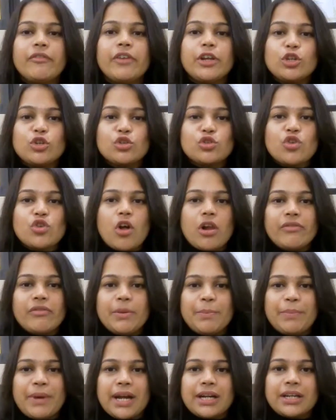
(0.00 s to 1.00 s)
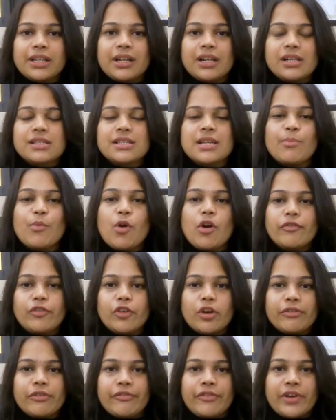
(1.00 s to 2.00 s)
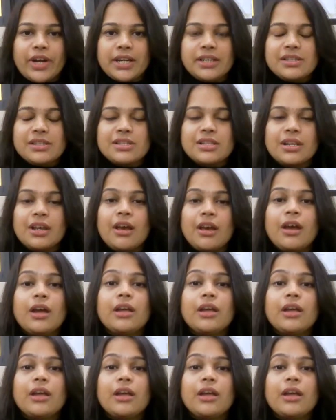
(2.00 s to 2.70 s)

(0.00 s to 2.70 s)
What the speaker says: when you solve a practical sum of your friends,